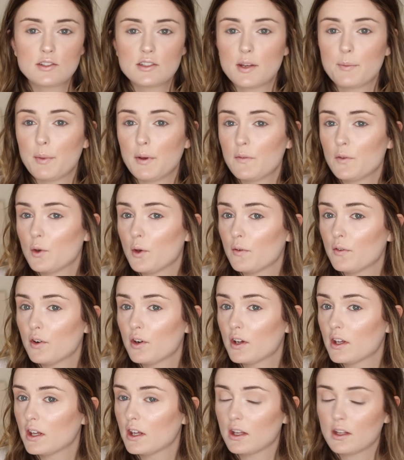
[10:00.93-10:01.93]
a tip: if you ever
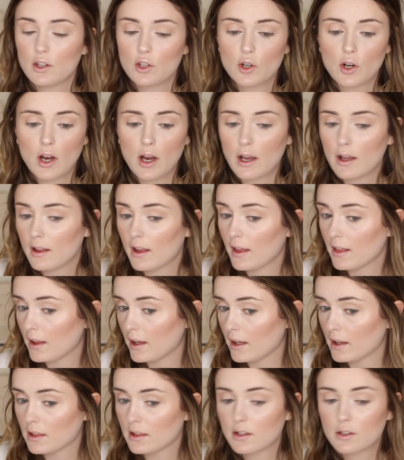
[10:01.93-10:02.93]
get your highlight
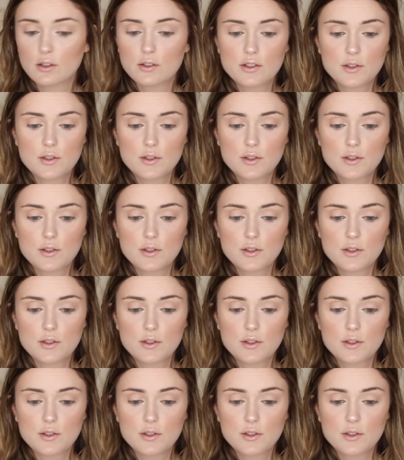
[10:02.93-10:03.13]
like a little